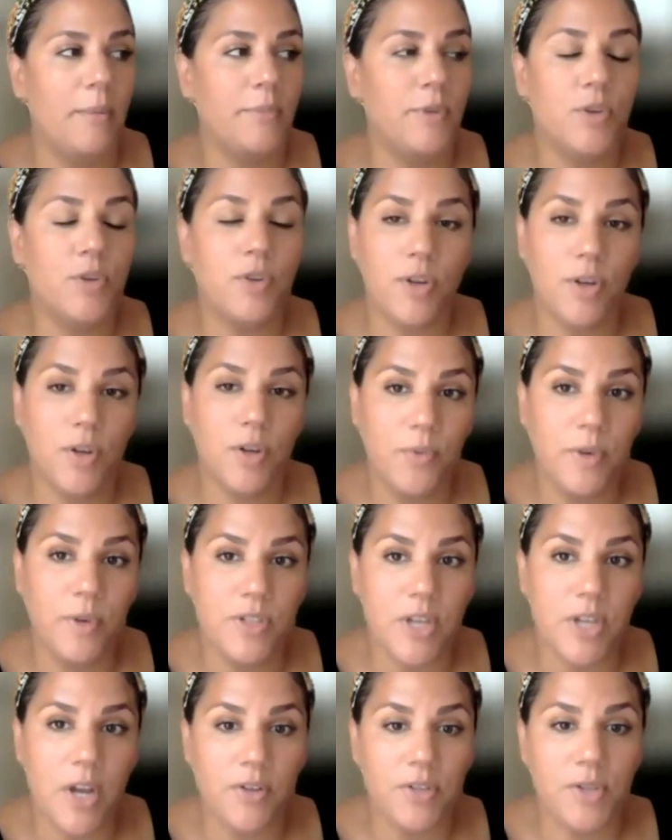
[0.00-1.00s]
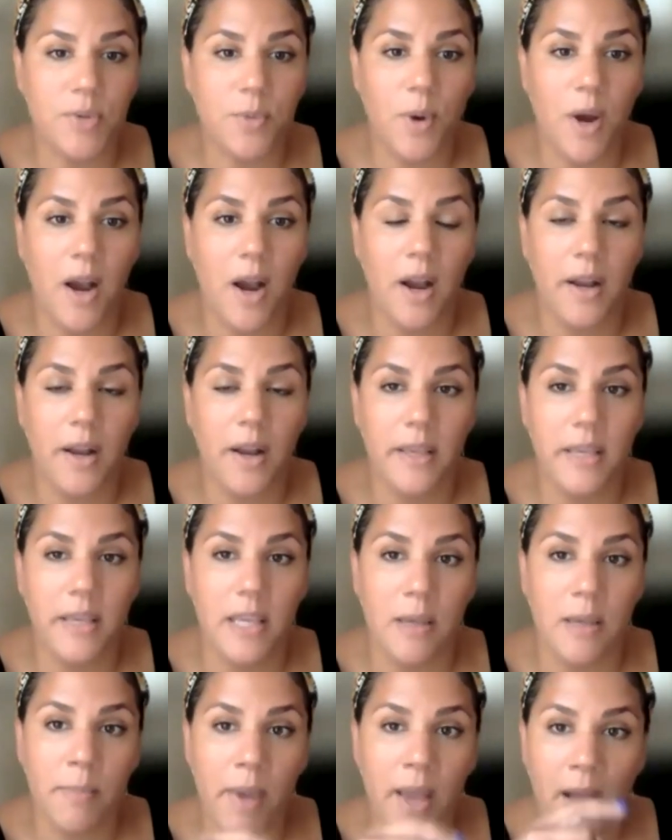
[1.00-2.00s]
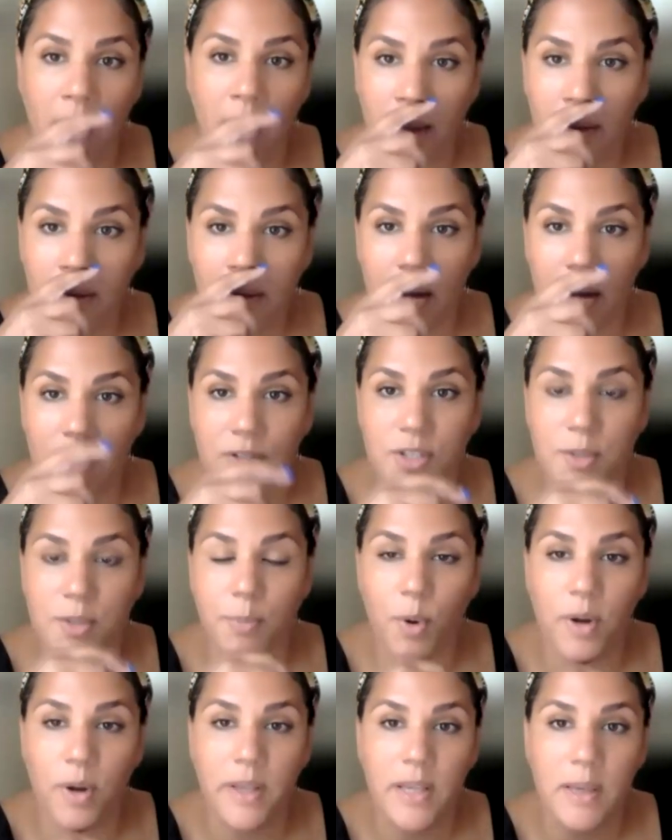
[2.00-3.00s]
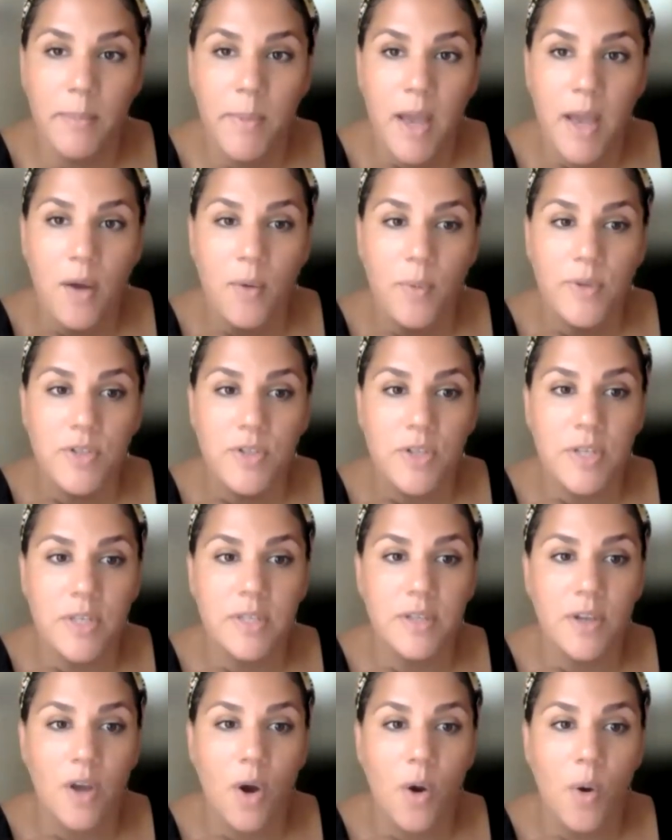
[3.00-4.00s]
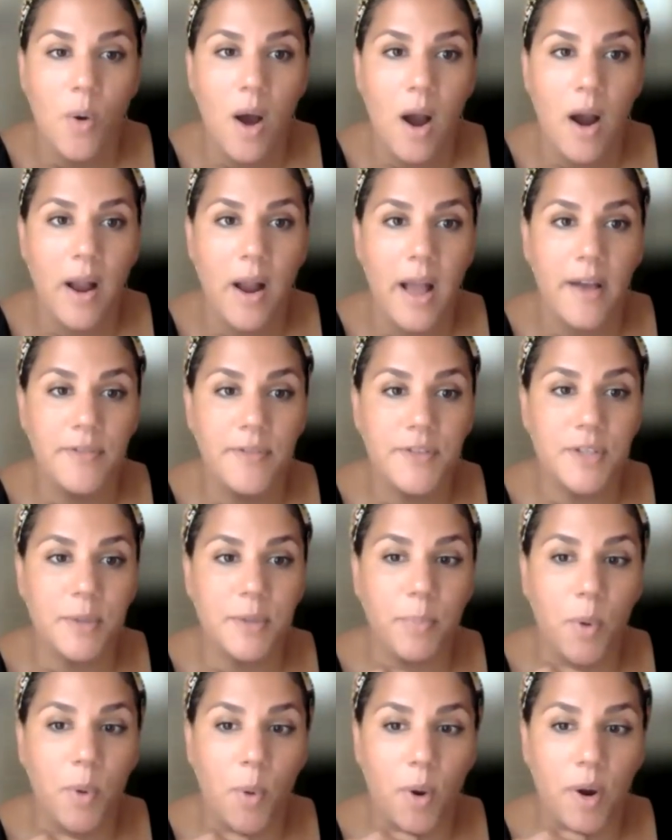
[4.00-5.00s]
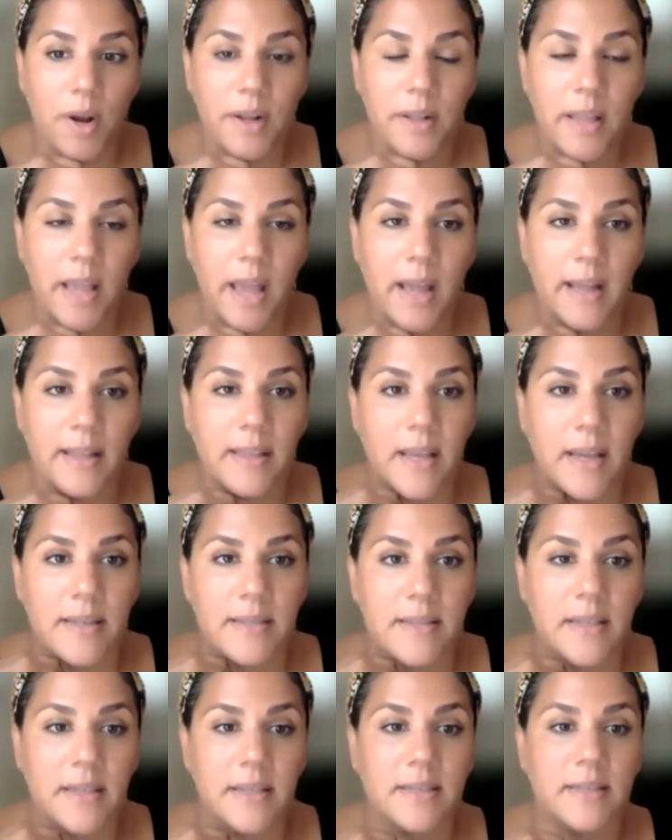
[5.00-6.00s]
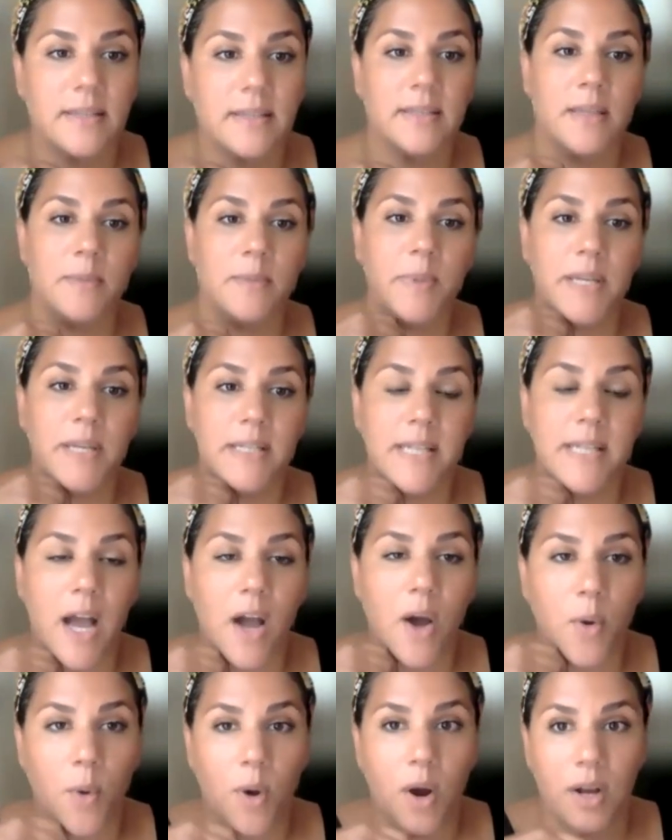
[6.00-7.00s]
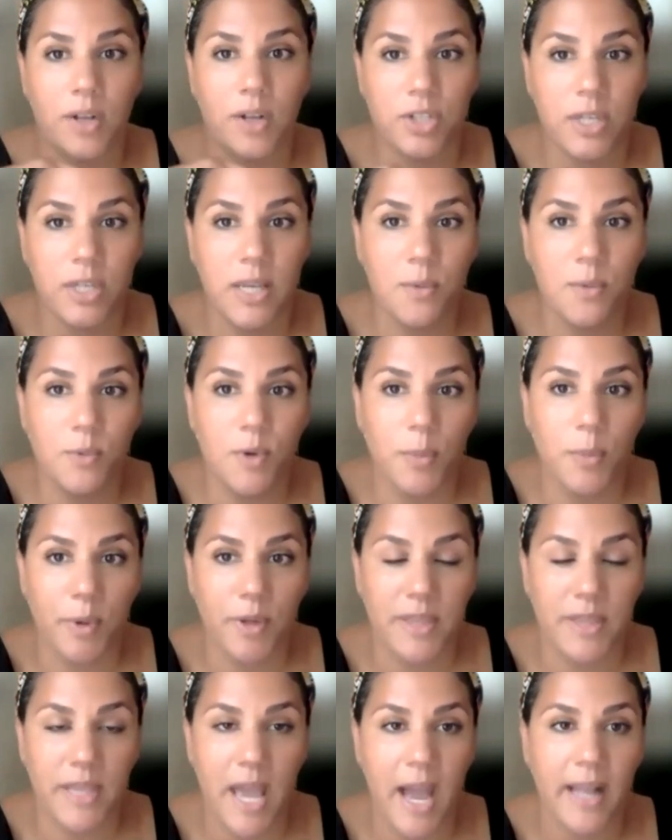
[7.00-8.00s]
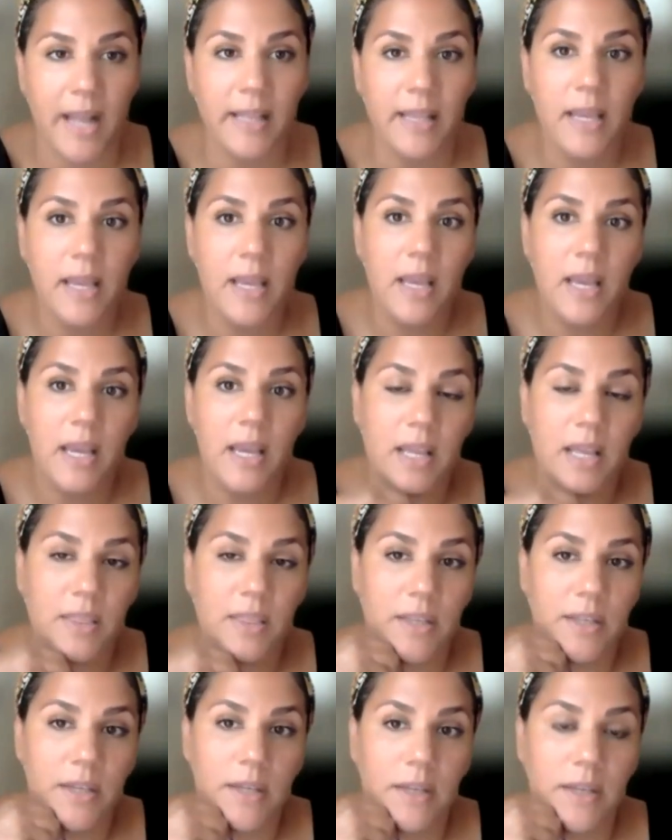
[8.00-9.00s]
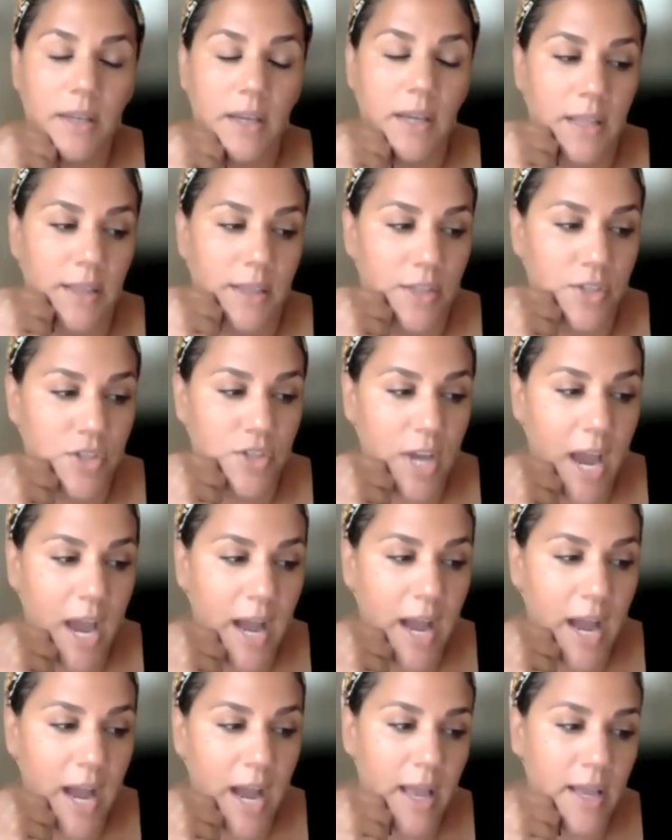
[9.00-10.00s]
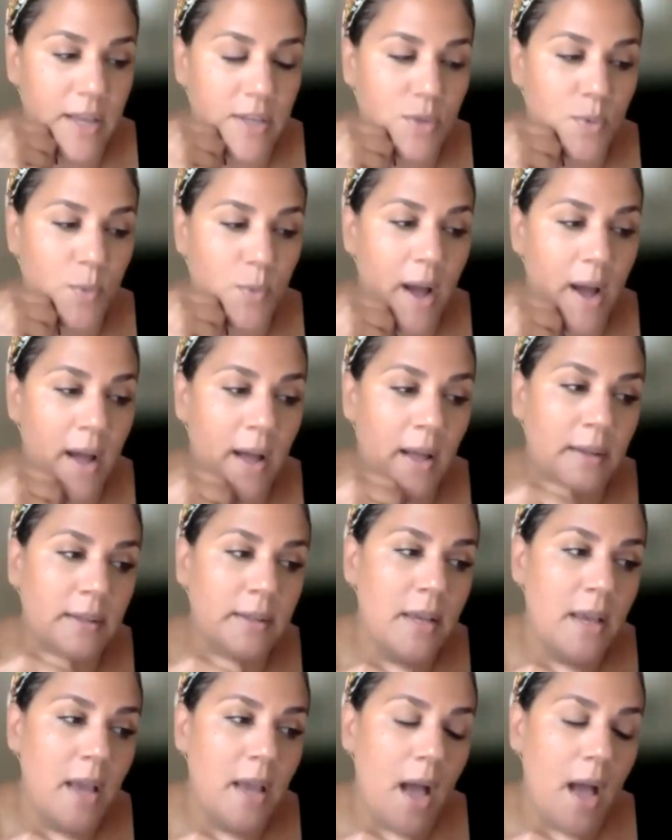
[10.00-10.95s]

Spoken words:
You could reach out to our email, our support email, which is orfsupport@nexuscp.org, and we'll put that in the chat as well.